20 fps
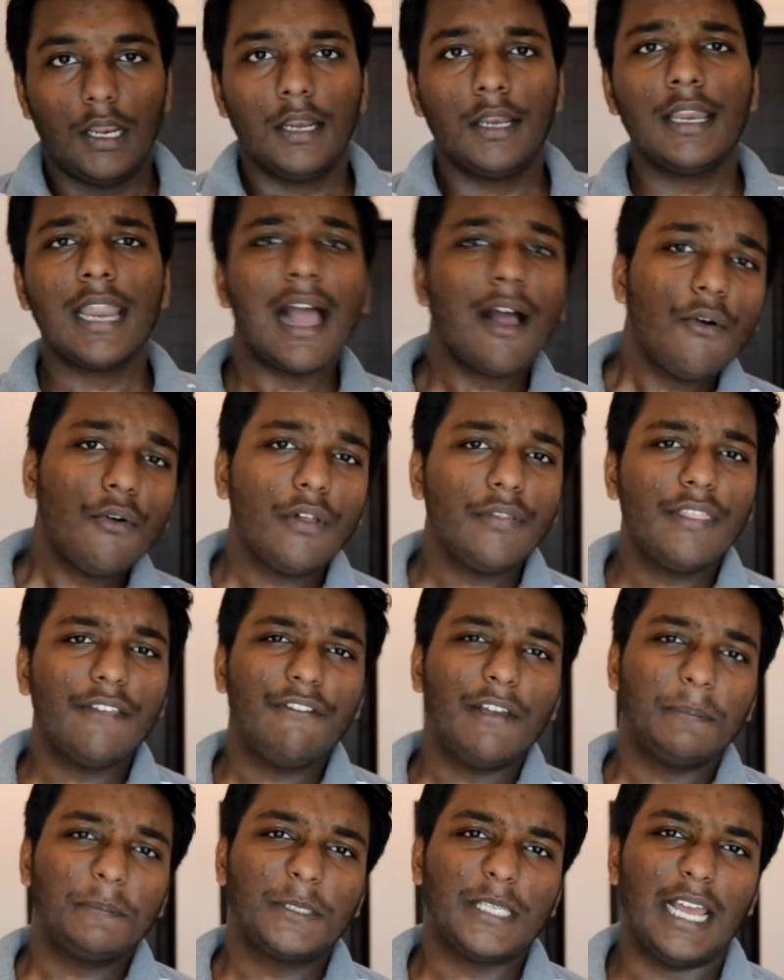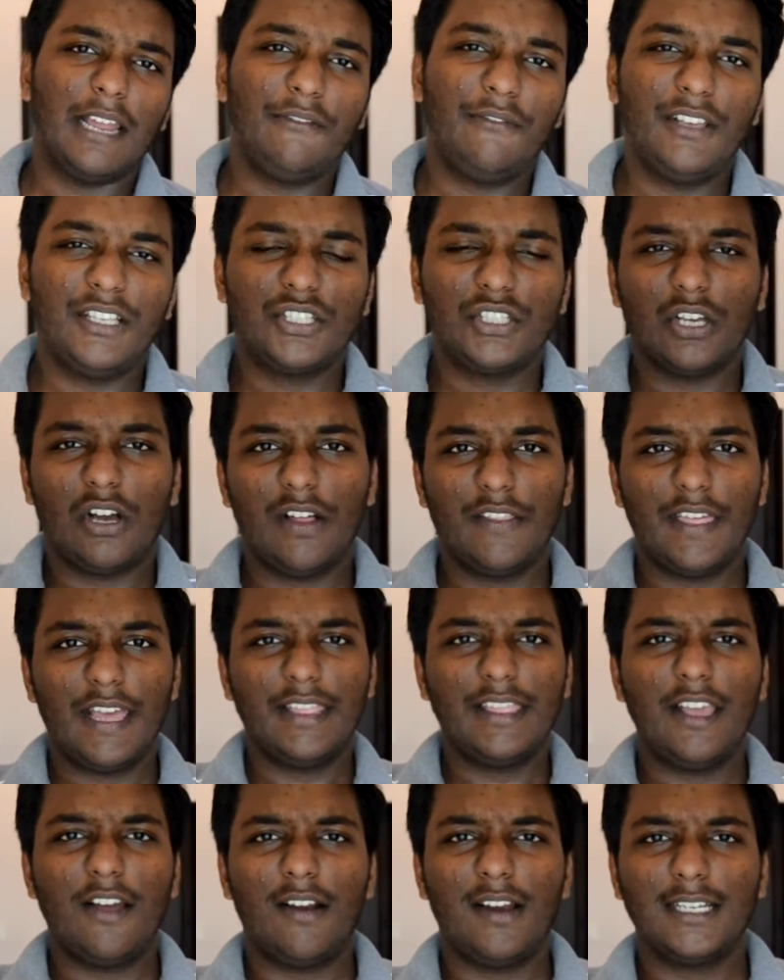Now on the website we saw
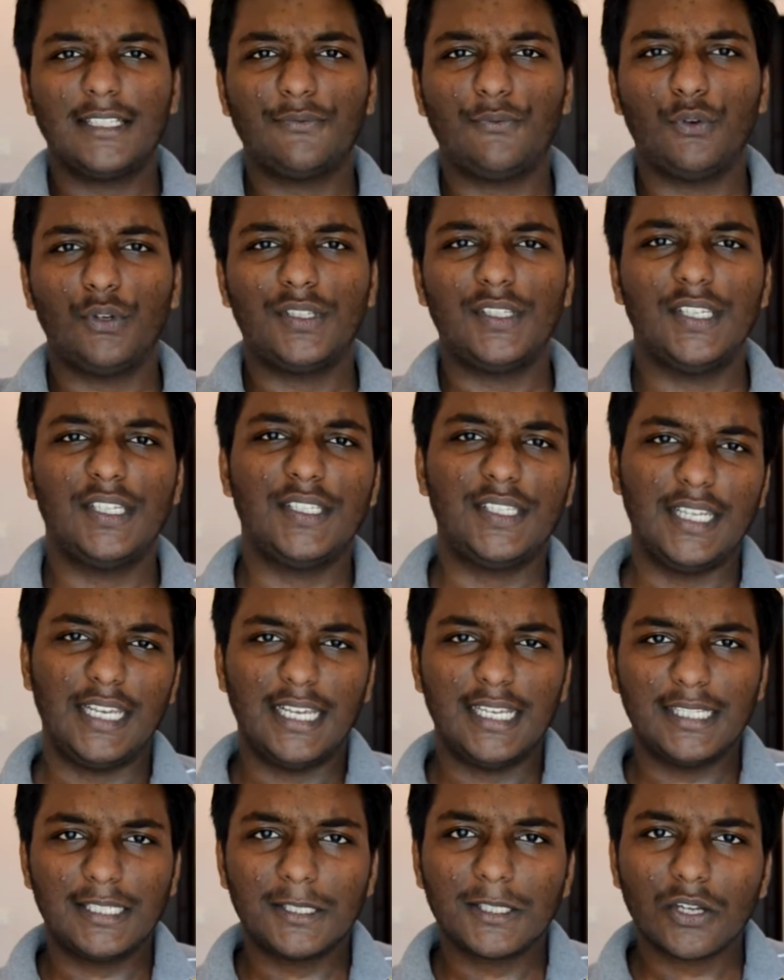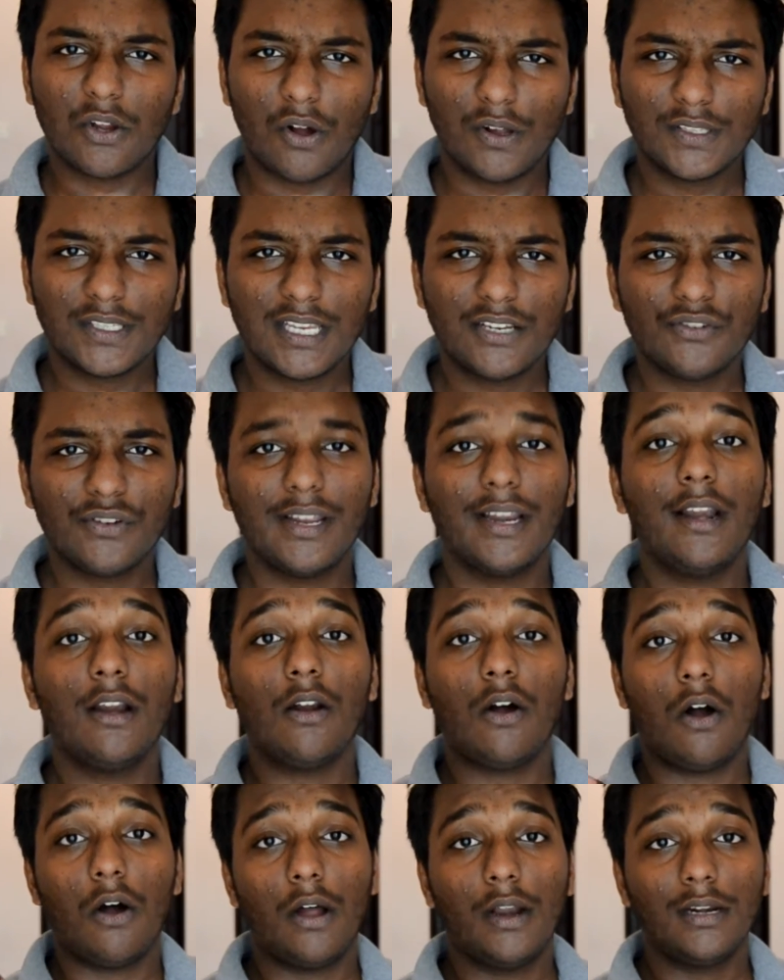that the RX 460 is
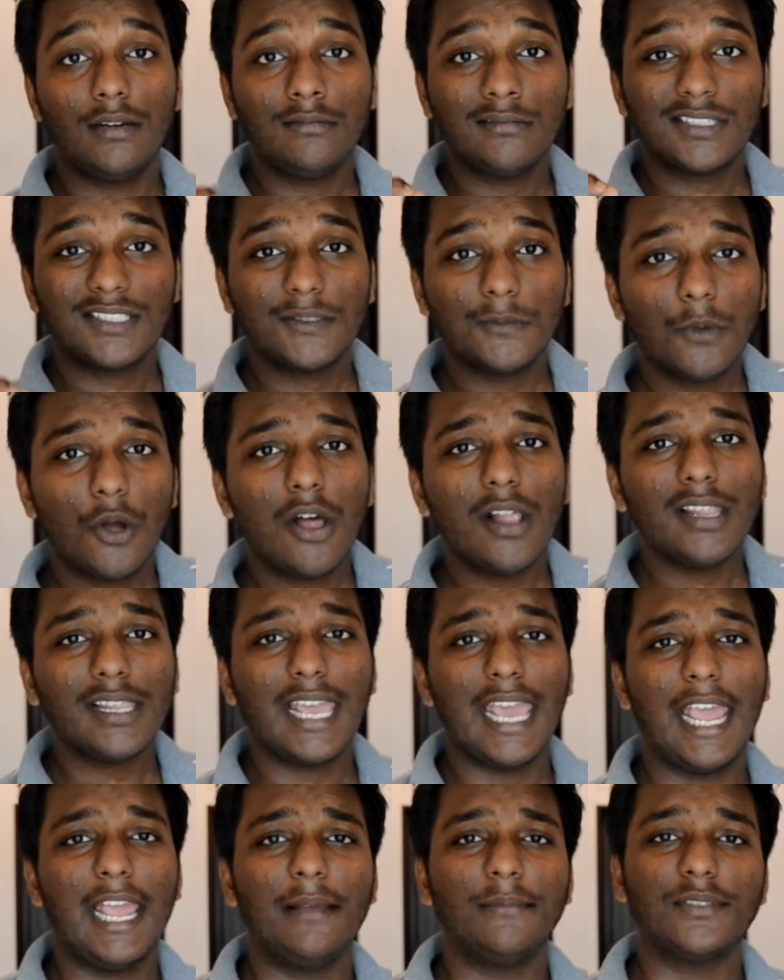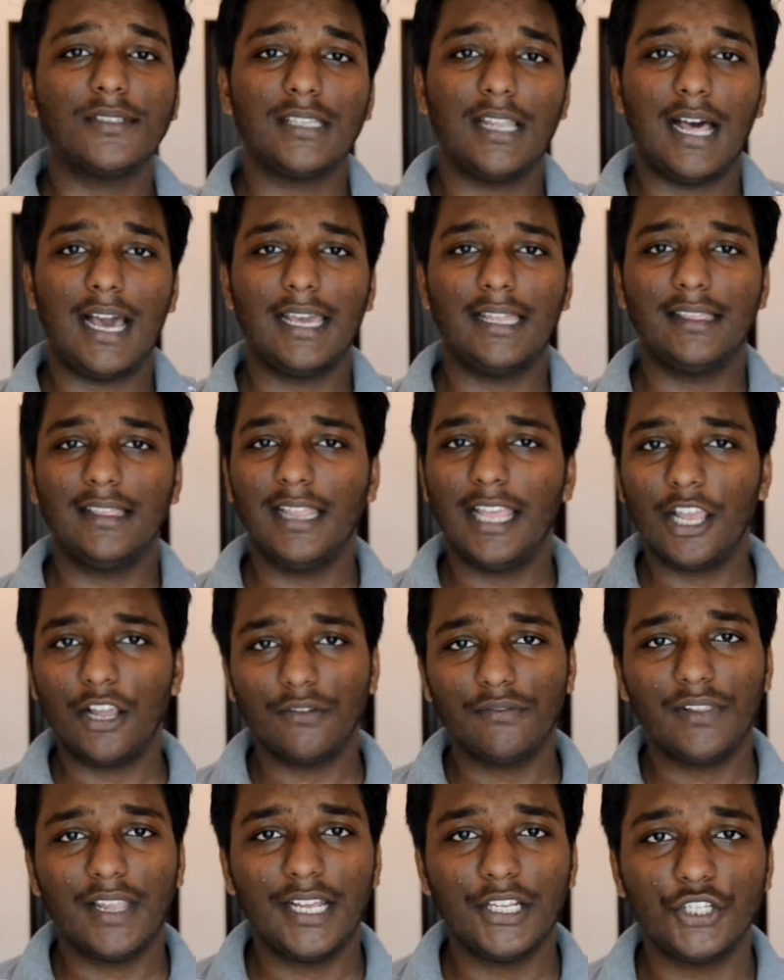concentrated on small games like League
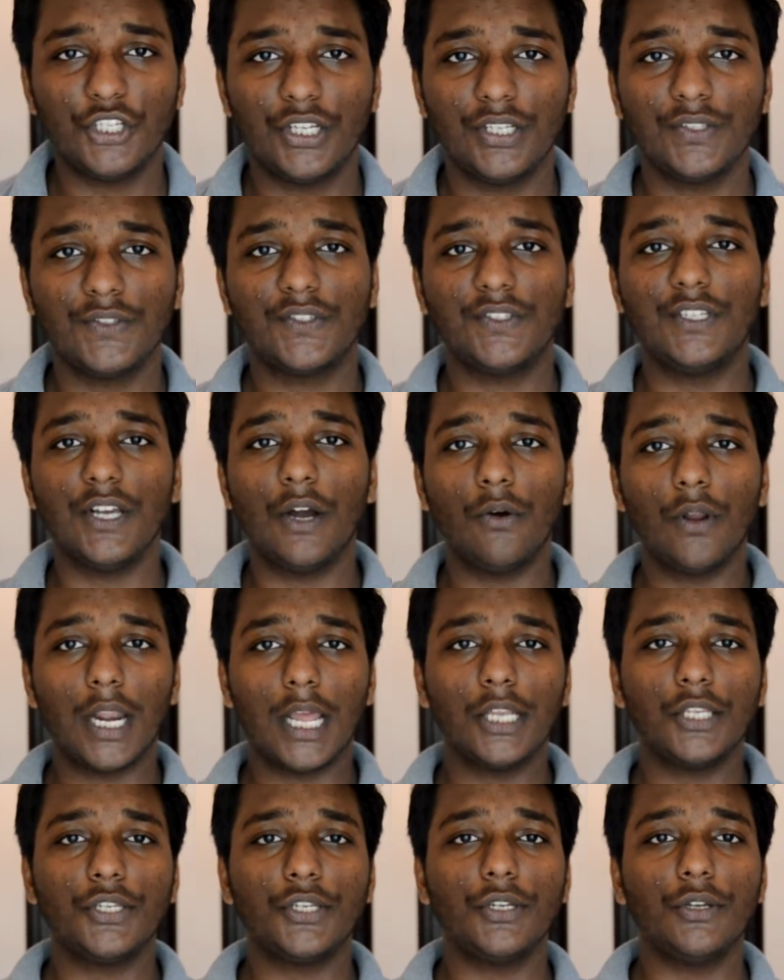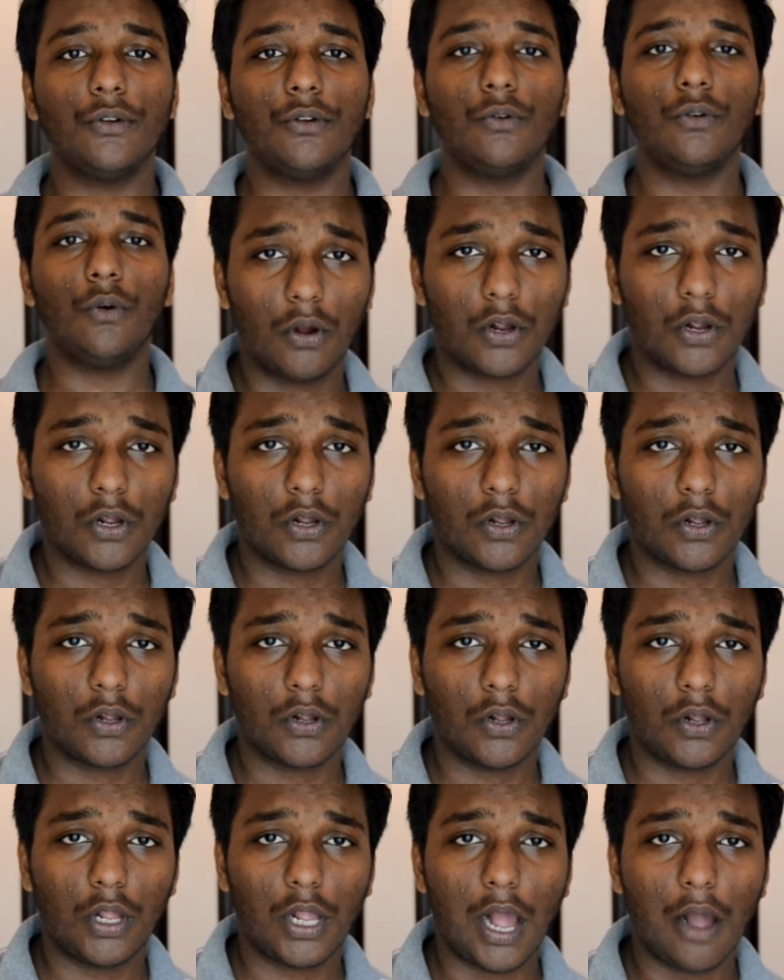of Legends, Dota 2,
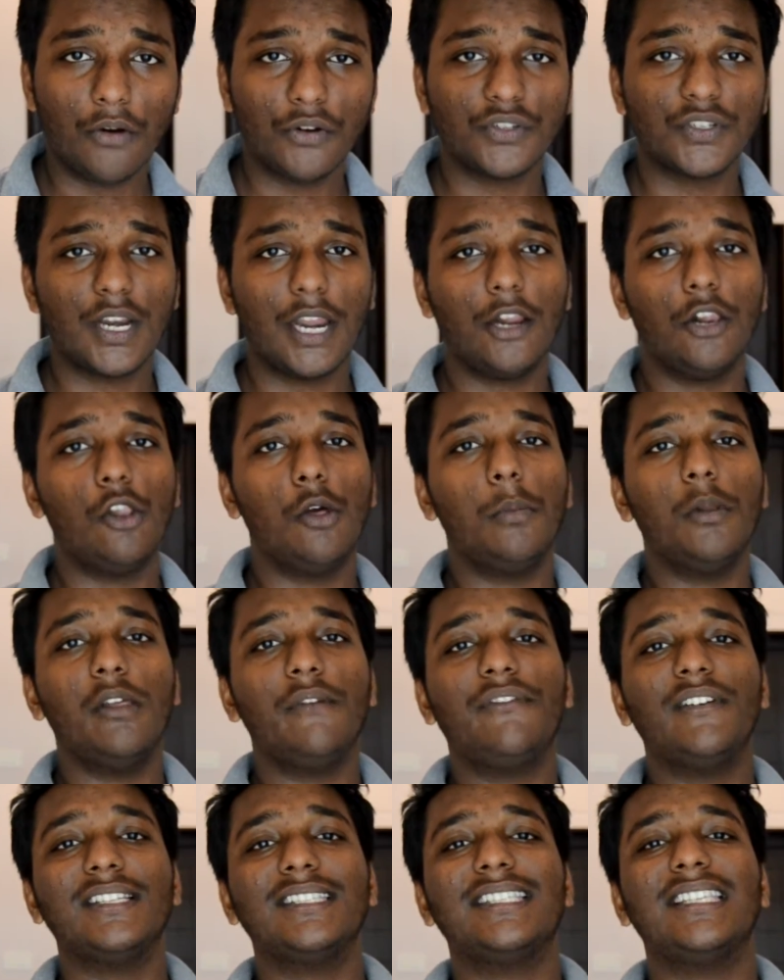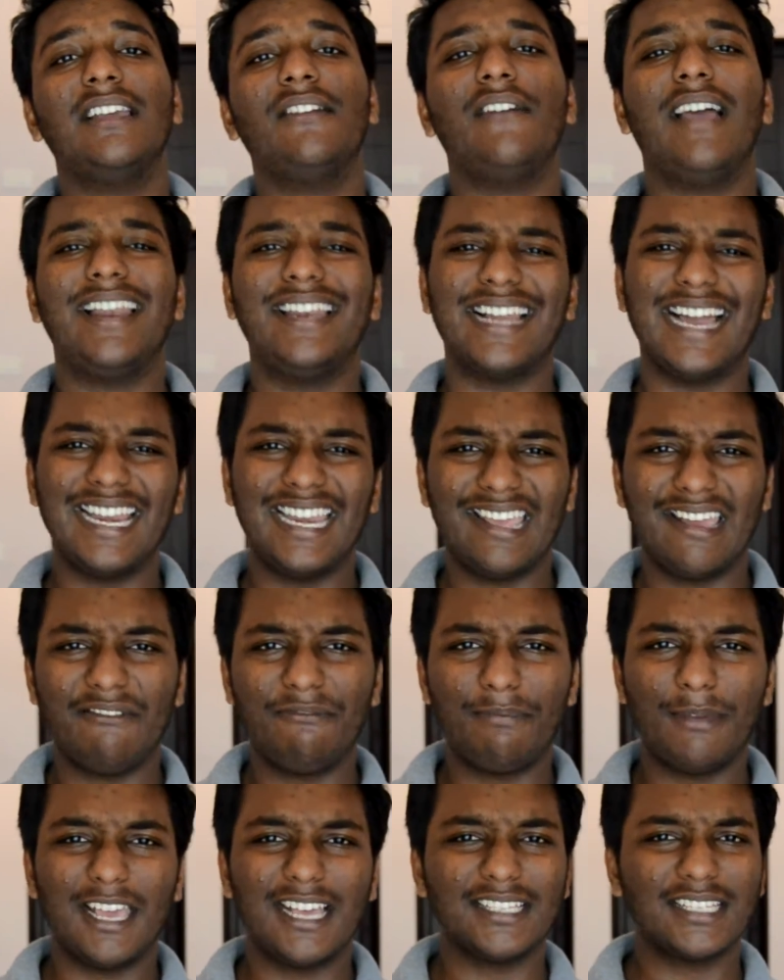Counter-Strike Global Offensive at 90
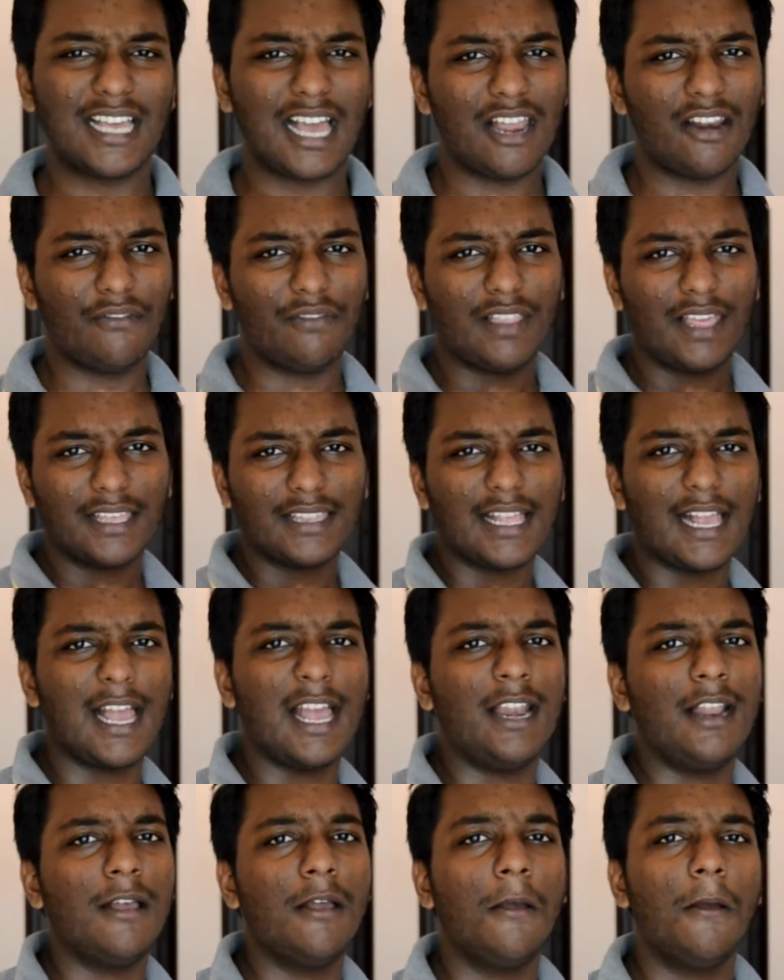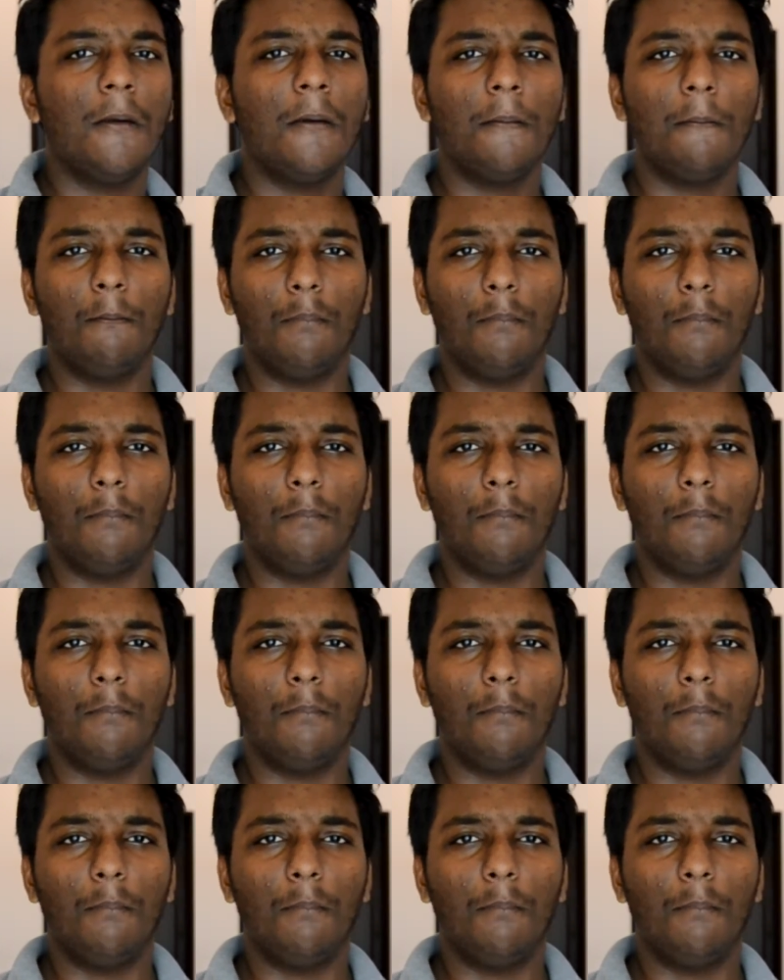FPS, kind of like that.